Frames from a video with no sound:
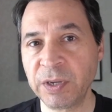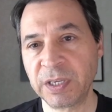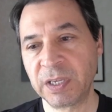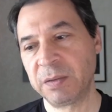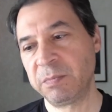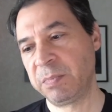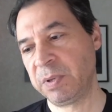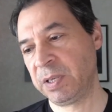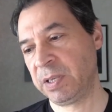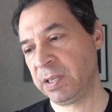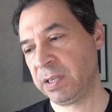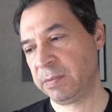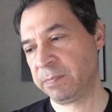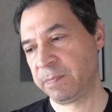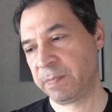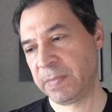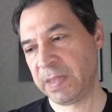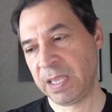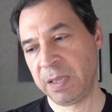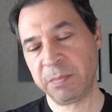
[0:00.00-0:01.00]
it can be
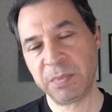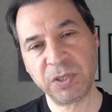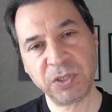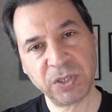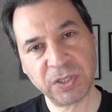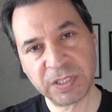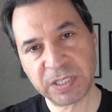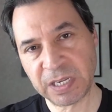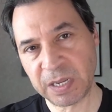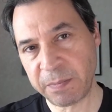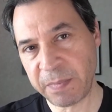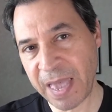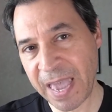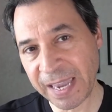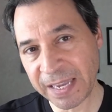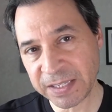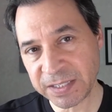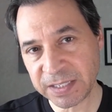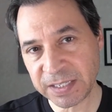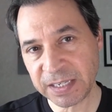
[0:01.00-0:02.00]
images in a
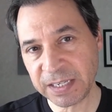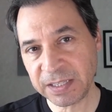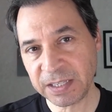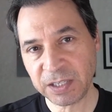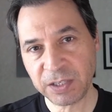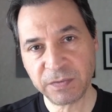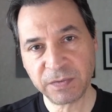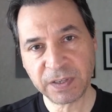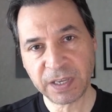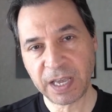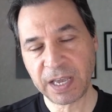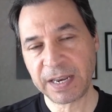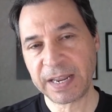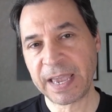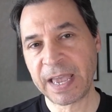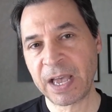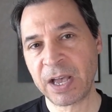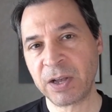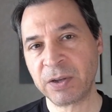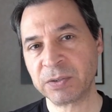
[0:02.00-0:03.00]
magazine that you've cut
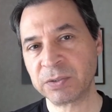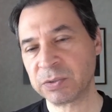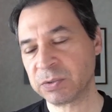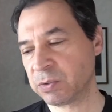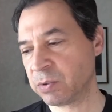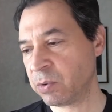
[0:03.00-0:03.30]
out